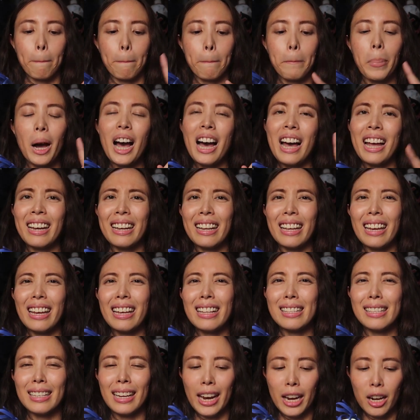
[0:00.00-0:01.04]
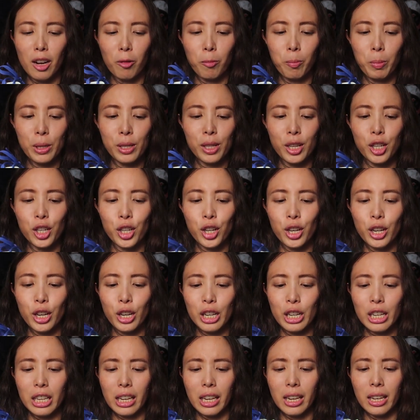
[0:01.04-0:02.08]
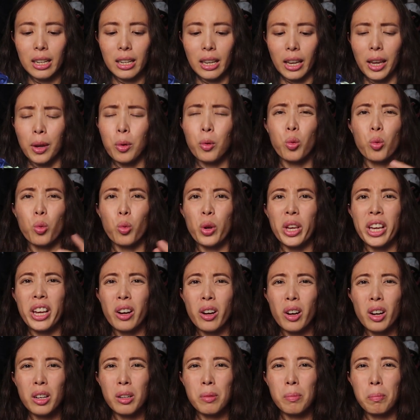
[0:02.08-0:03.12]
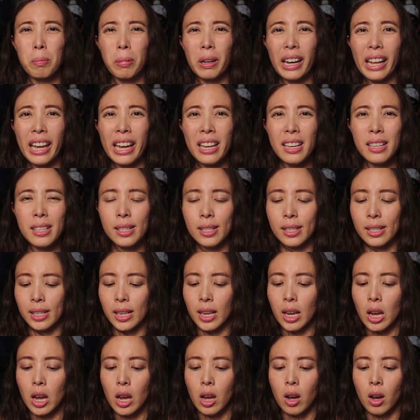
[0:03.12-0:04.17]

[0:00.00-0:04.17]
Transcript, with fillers: but it's kind of positioned in a weird place